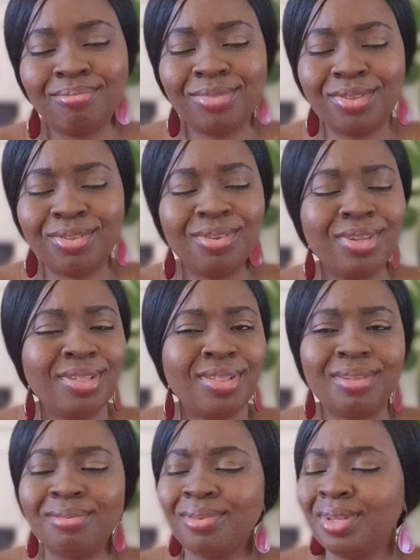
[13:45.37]
It's not
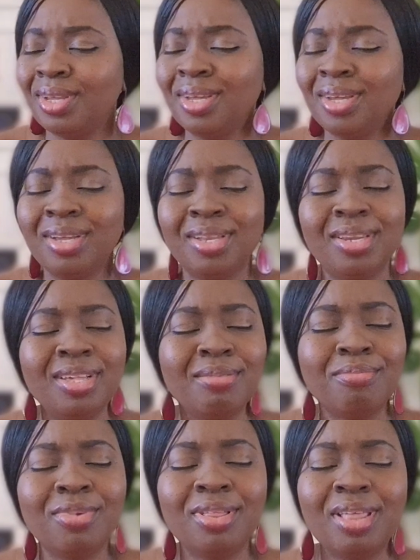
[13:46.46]
easy. This
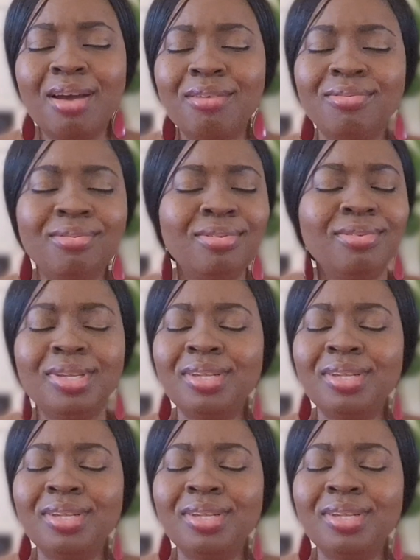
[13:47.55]
motherhood